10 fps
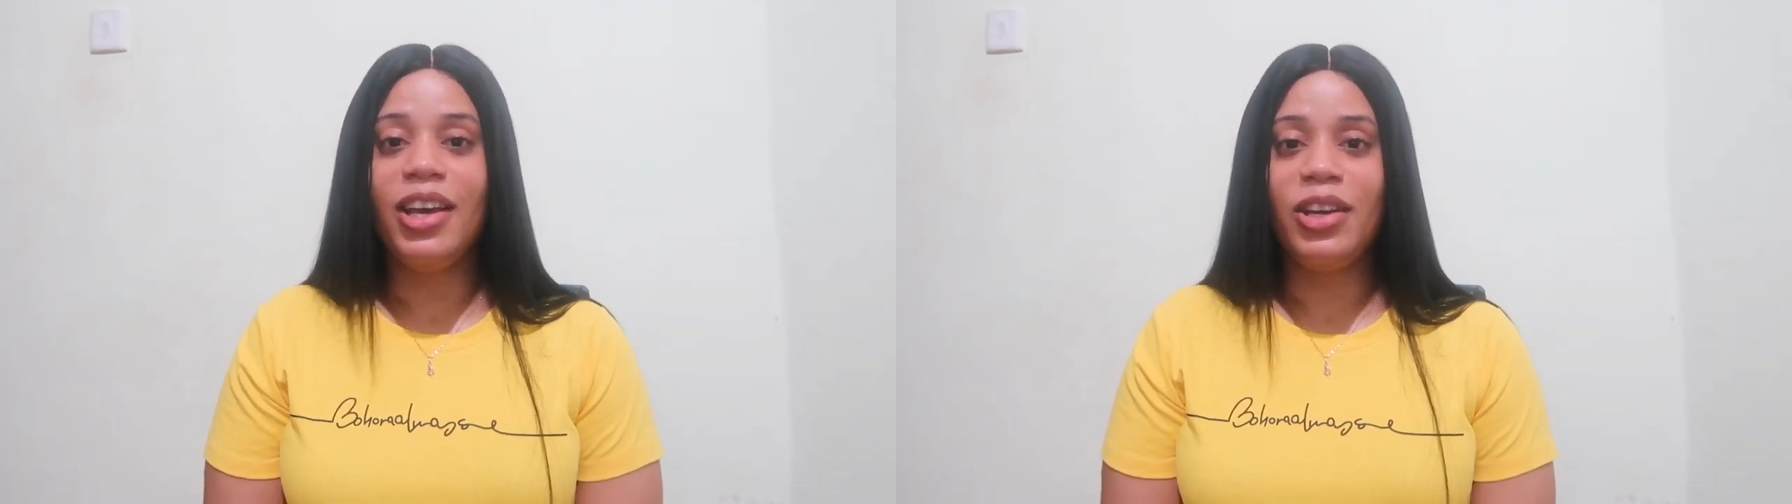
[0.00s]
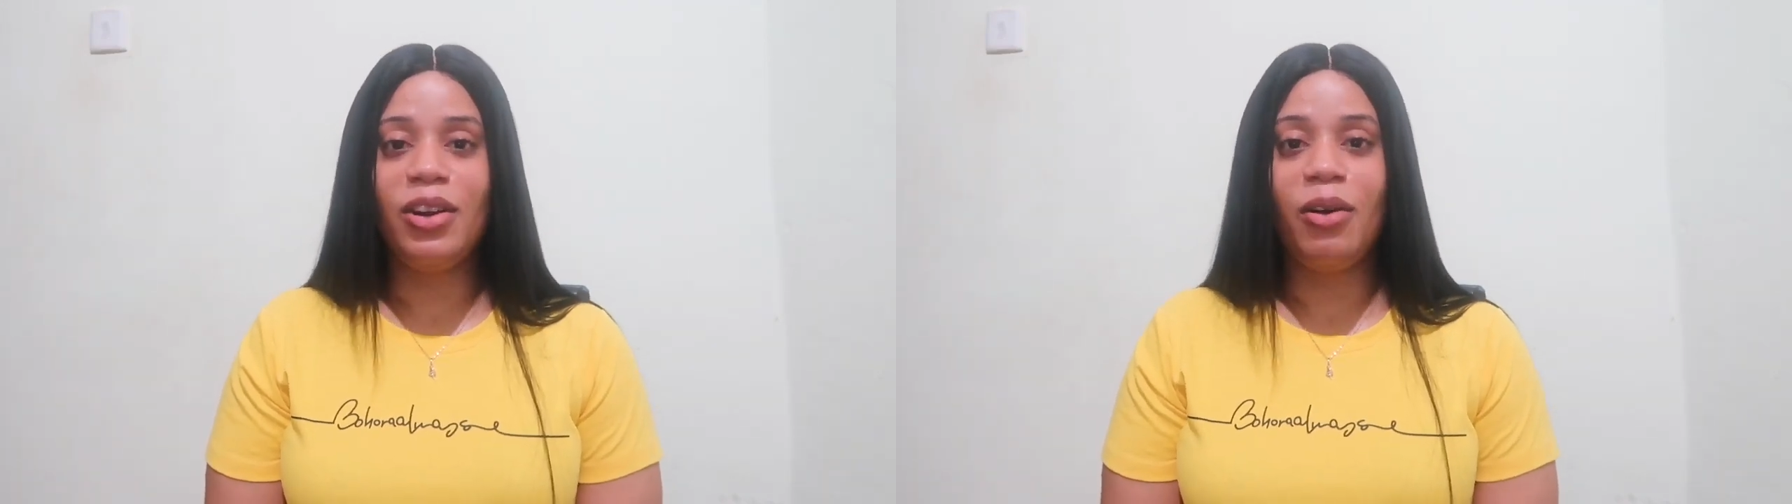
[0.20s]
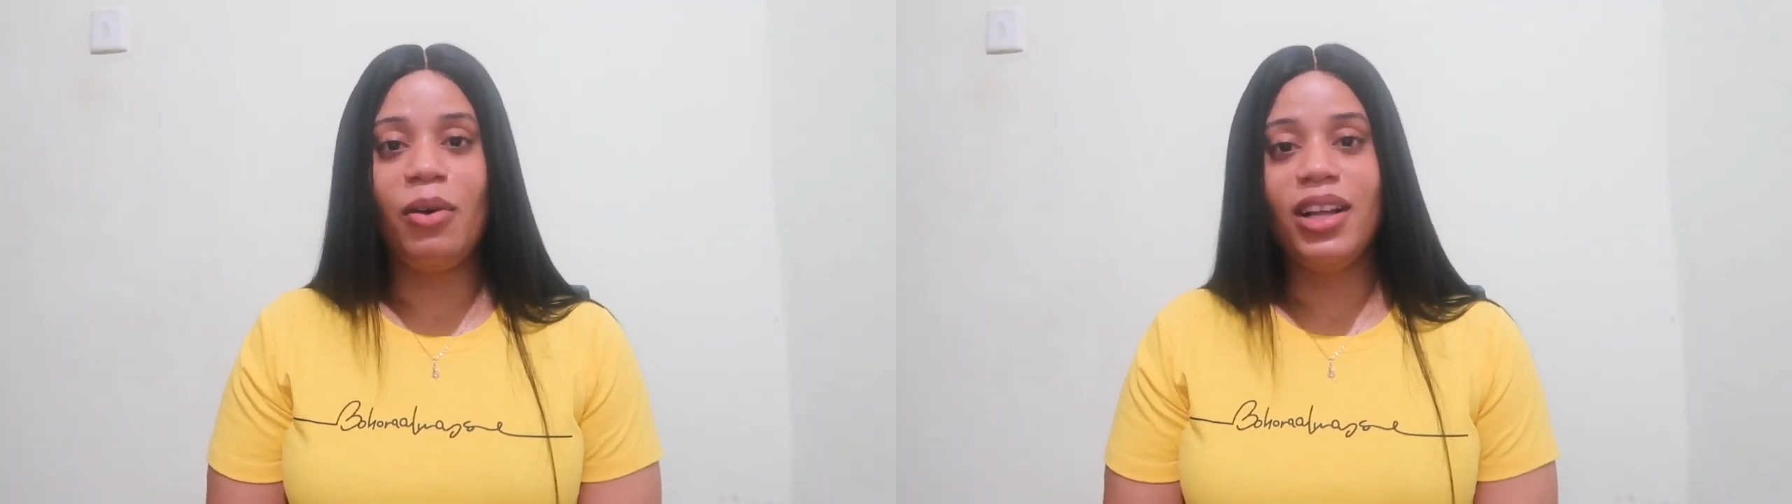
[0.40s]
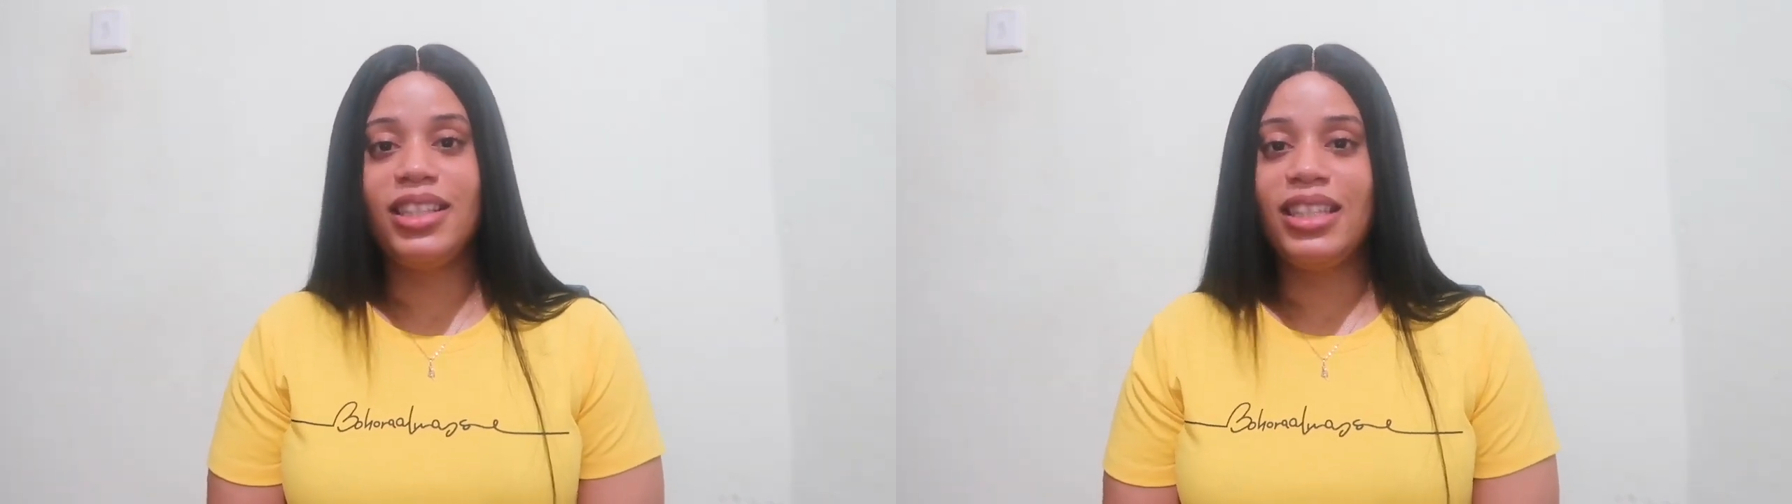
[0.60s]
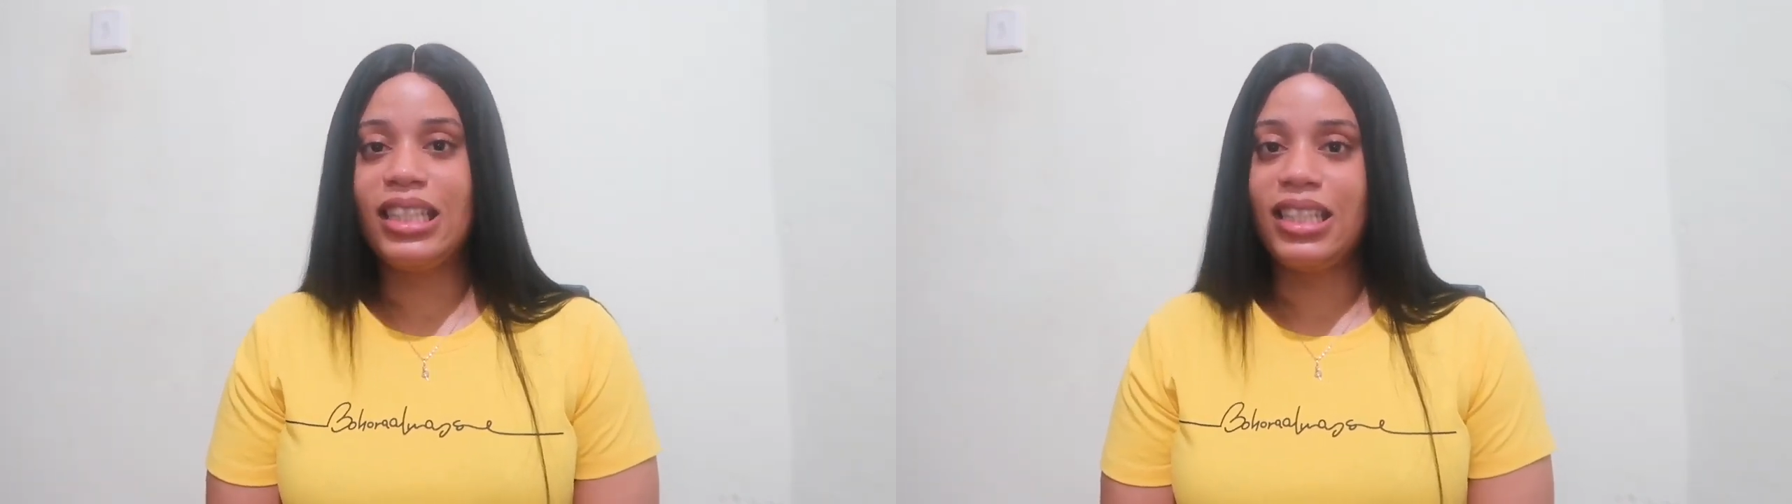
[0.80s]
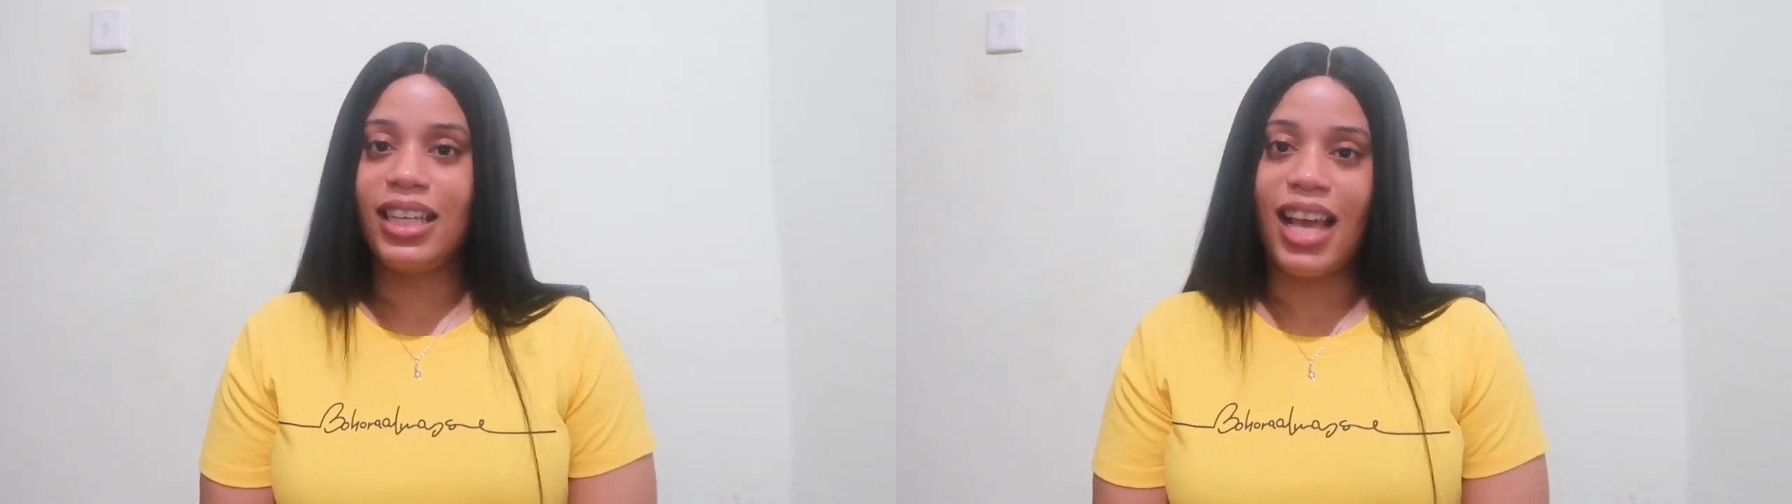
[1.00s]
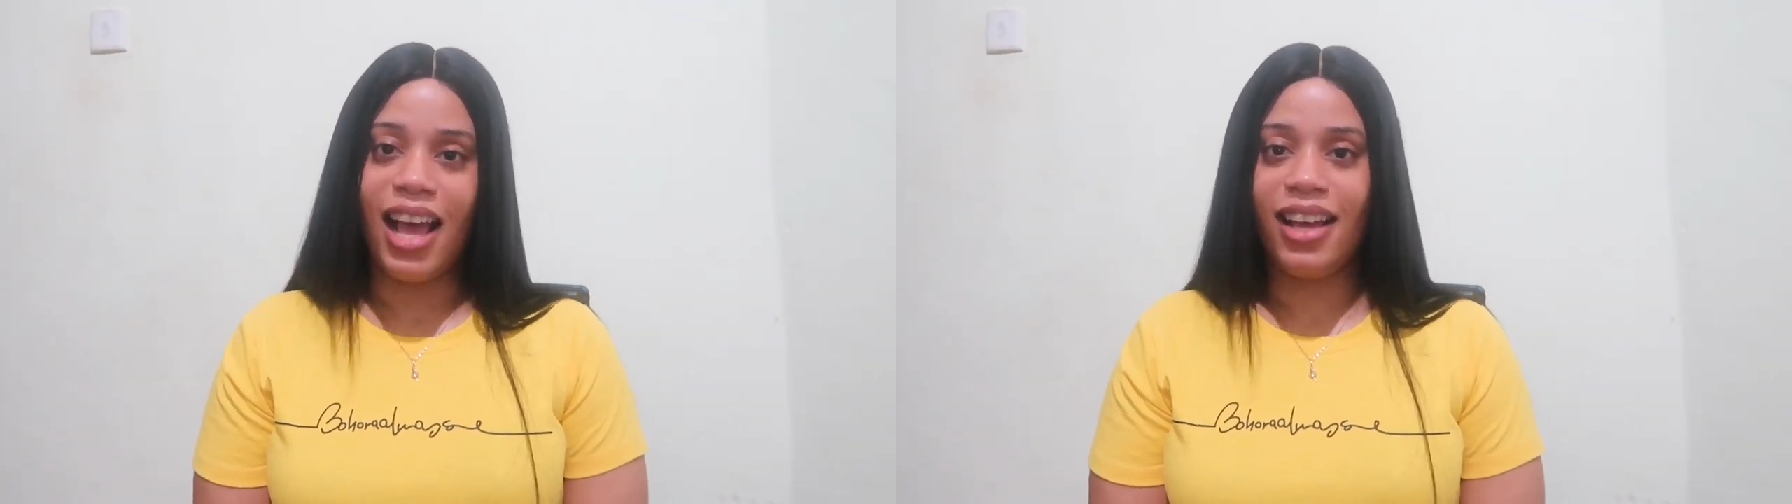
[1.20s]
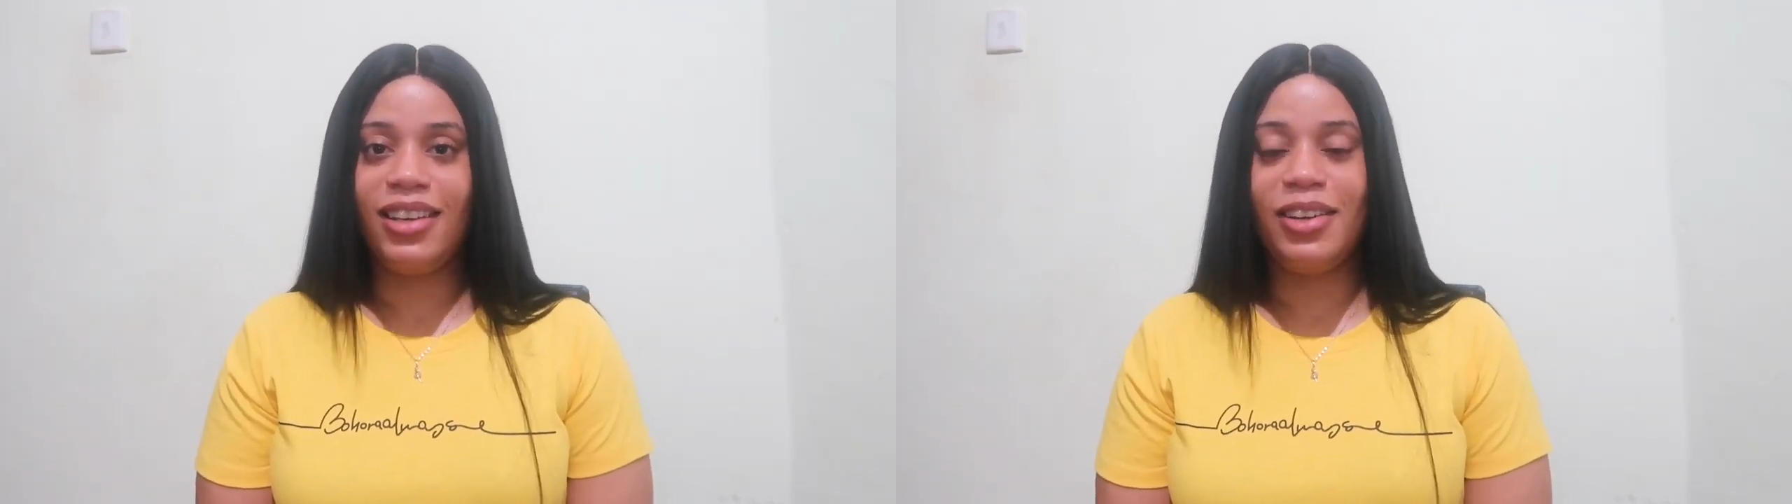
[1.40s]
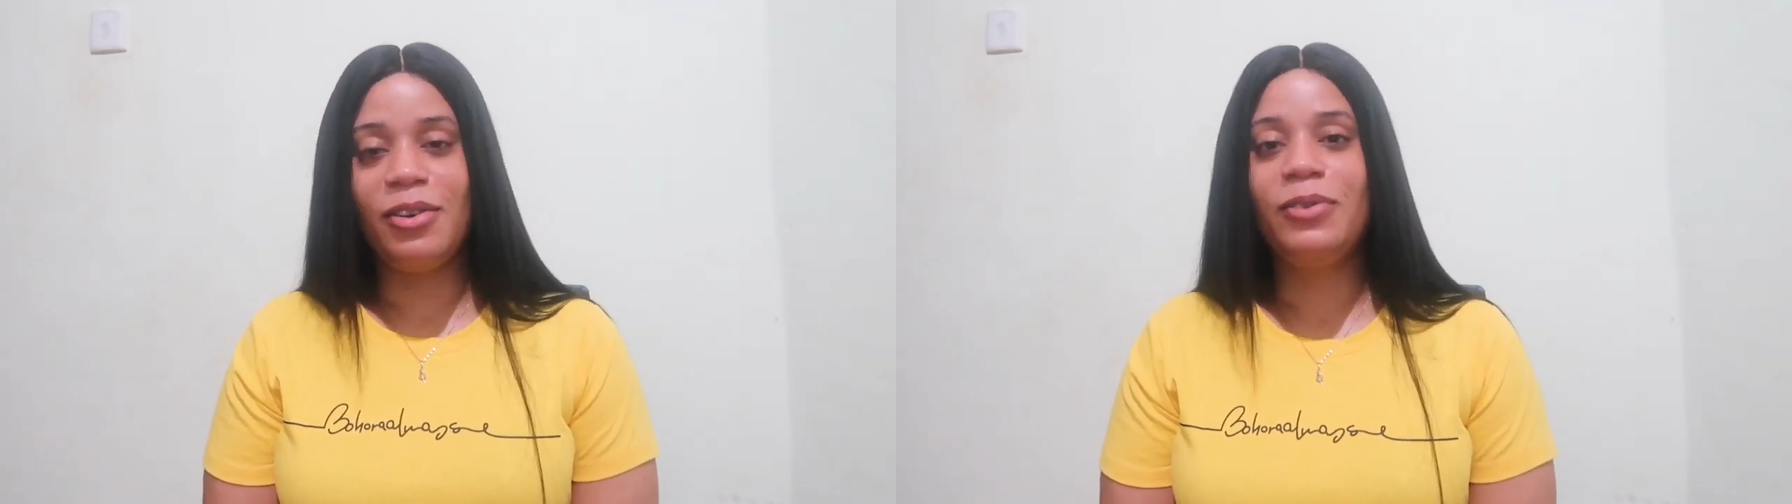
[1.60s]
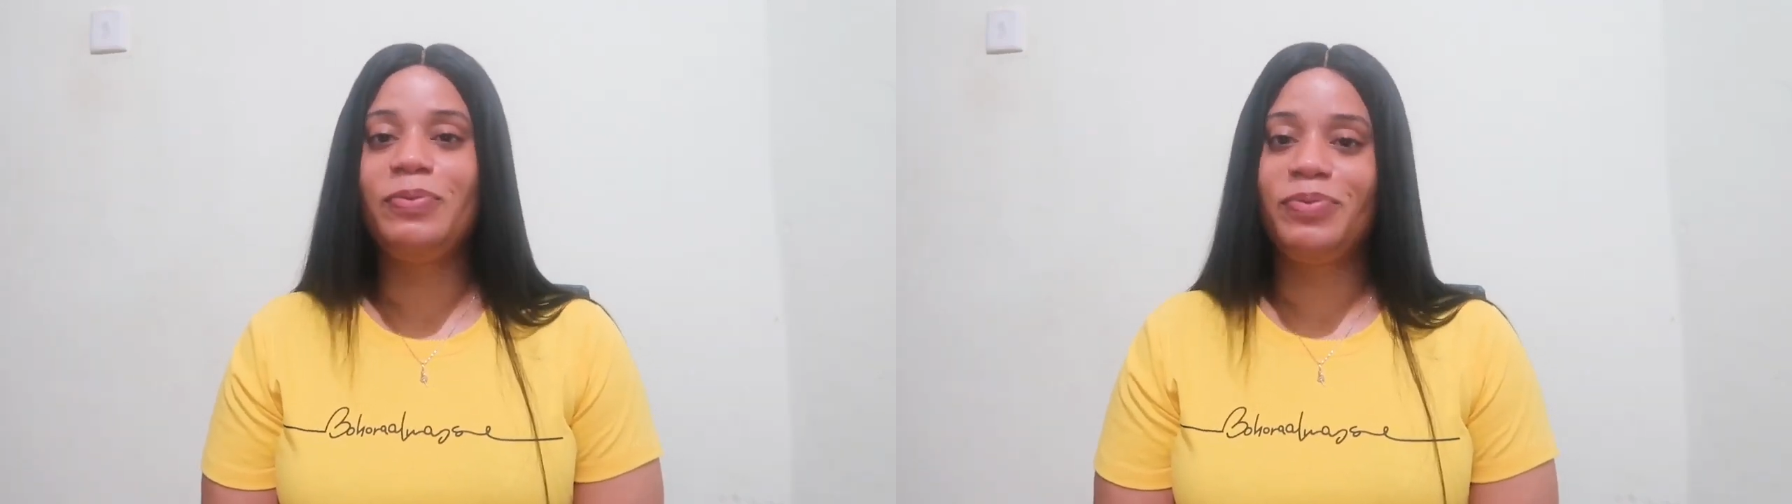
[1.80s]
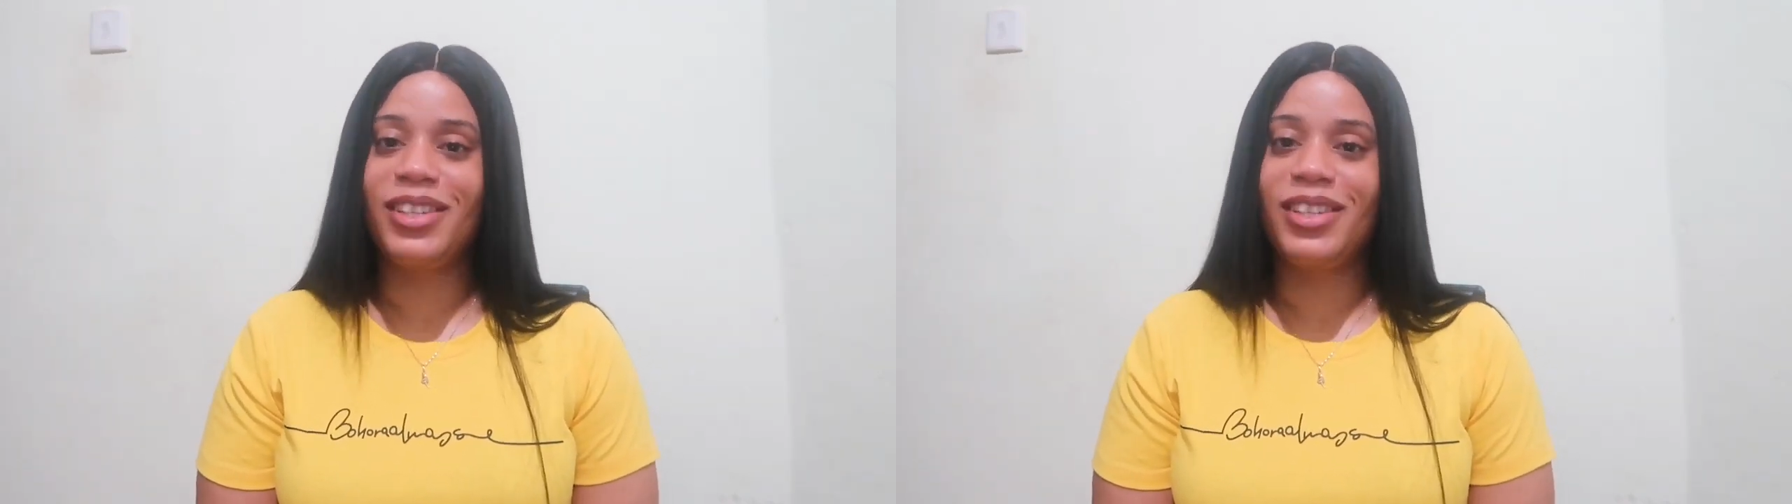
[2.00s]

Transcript: you know what, yeah, you know.